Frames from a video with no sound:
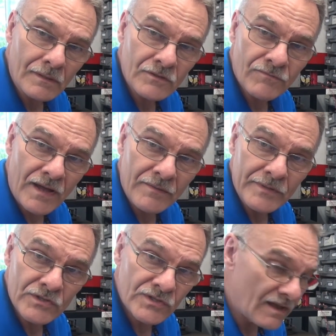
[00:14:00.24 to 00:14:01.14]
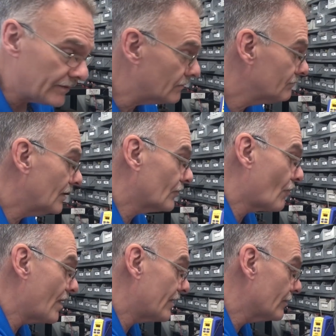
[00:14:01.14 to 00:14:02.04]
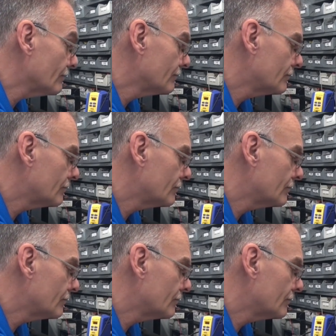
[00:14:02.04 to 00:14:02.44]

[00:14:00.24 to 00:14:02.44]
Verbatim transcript: That's volume at 7, I'll crank her.